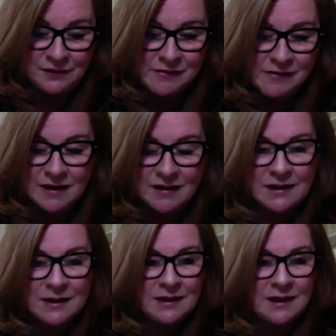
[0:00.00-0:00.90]
very
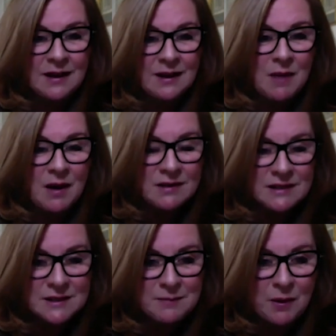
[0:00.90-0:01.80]
kindly,
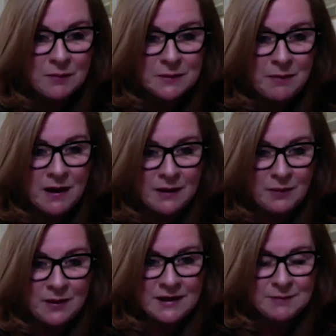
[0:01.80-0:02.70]
Martin's popped by
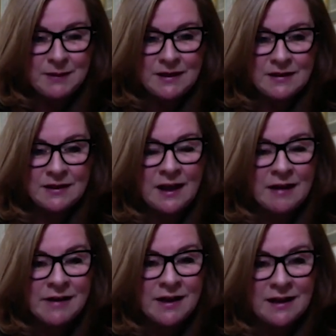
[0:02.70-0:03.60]
when he's been in the
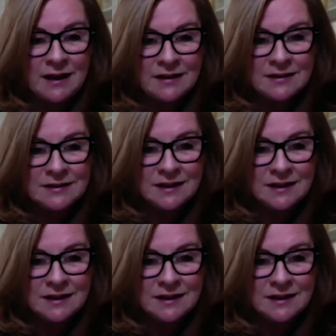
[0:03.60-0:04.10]
area and